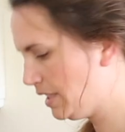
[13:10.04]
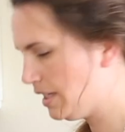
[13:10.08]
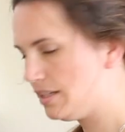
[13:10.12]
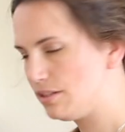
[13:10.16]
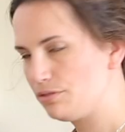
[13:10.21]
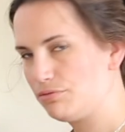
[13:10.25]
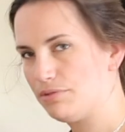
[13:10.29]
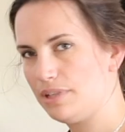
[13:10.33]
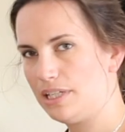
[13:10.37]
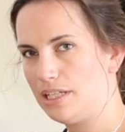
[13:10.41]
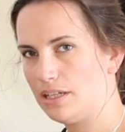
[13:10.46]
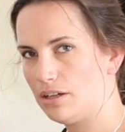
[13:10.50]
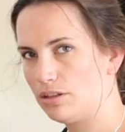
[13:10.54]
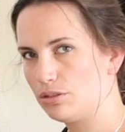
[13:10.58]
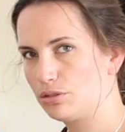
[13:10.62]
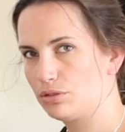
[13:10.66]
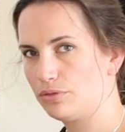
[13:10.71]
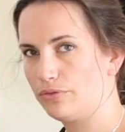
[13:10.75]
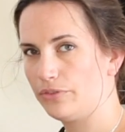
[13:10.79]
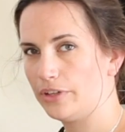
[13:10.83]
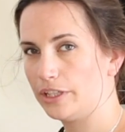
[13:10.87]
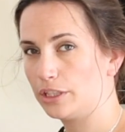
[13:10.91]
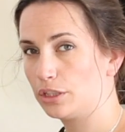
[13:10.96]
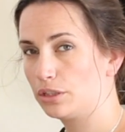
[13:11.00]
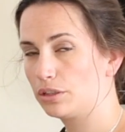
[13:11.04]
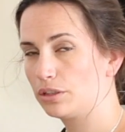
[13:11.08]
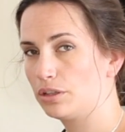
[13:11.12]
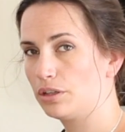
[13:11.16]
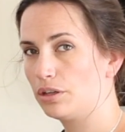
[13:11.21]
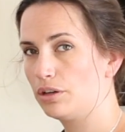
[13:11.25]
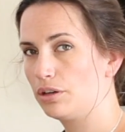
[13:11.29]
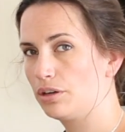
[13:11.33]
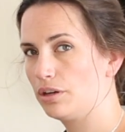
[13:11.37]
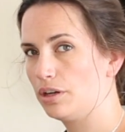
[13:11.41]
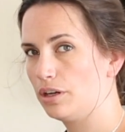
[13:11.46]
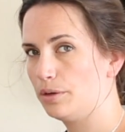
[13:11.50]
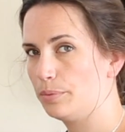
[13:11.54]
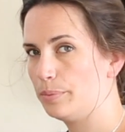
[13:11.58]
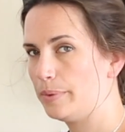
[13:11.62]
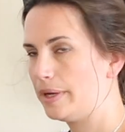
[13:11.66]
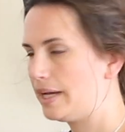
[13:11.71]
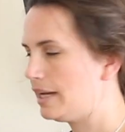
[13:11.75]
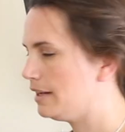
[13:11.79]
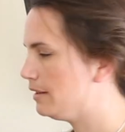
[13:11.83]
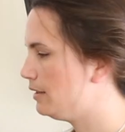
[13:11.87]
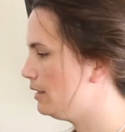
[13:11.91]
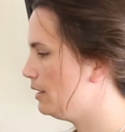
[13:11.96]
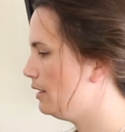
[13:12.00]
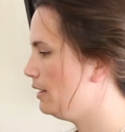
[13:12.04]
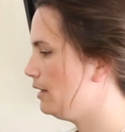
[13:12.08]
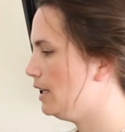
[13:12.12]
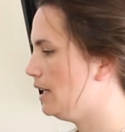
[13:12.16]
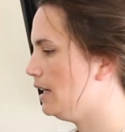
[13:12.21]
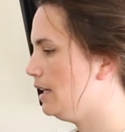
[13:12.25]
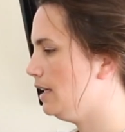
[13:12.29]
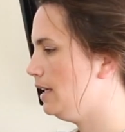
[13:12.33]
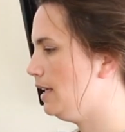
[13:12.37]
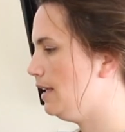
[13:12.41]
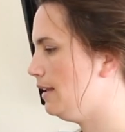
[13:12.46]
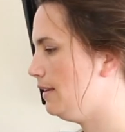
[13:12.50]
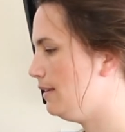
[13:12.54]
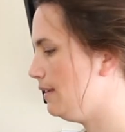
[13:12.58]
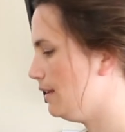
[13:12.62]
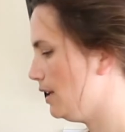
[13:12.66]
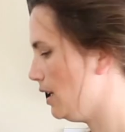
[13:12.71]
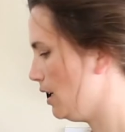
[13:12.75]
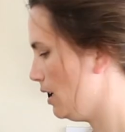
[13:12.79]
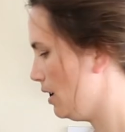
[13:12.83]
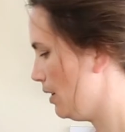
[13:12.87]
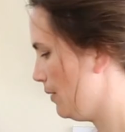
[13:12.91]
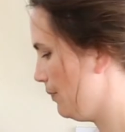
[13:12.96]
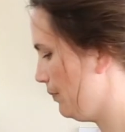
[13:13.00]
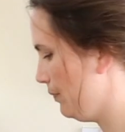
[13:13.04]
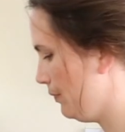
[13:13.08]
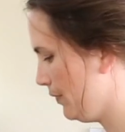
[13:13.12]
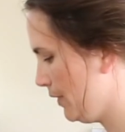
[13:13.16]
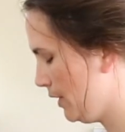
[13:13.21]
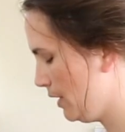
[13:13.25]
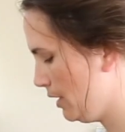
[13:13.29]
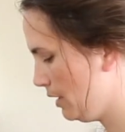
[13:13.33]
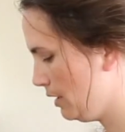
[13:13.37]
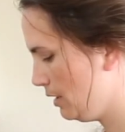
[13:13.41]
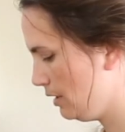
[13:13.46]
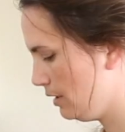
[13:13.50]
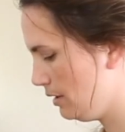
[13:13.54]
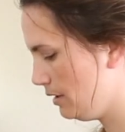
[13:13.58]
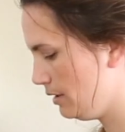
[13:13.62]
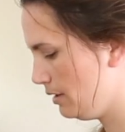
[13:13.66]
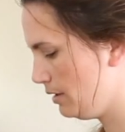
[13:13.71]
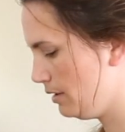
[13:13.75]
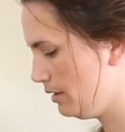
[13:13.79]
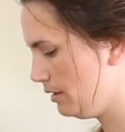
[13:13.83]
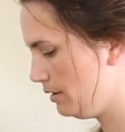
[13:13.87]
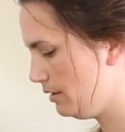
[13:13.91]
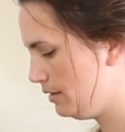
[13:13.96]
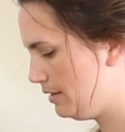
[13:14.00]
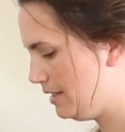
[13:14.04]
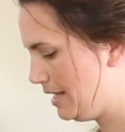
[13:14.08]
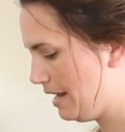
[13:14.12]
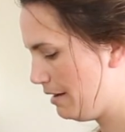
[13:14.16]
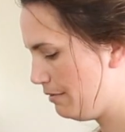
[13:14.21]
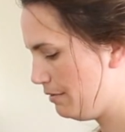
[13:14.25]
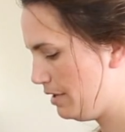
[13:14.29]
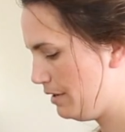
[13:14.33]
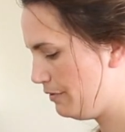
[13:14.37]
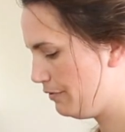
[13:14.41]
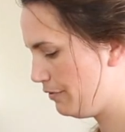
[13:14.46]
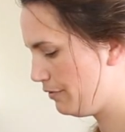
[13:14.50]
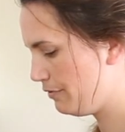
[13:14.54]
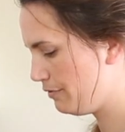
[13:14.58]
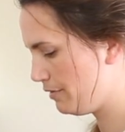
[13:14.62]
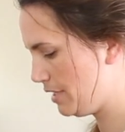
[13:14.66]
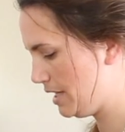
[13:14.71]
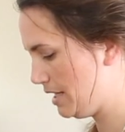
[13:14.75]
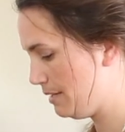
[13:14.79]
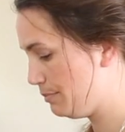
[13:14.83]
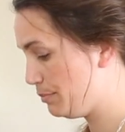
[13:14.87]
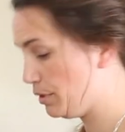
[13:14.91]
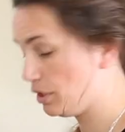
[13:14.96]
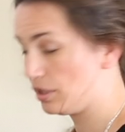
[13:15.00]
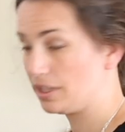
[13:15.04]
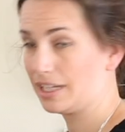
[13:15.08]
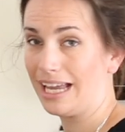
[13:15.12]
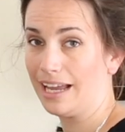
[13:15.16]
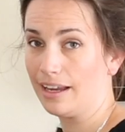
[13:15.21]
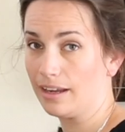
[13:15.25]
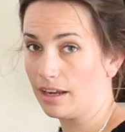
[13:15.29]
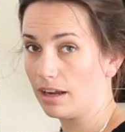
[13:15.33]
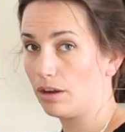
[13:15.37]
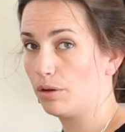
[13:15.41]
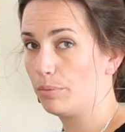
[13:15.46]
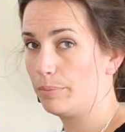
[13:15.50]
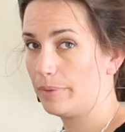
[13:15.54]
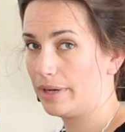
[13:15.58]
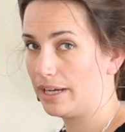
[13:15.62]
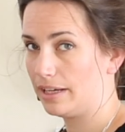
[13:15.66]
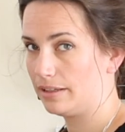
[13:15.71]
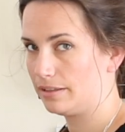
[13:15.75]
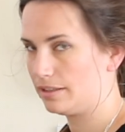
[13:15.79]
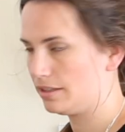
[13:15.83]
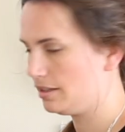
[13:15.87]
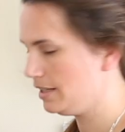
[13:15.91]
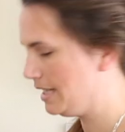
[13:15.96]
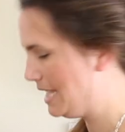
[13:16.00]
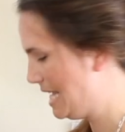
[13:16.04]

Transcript: It's really hard to find cocoa powder that is dairy-free, but cacao powder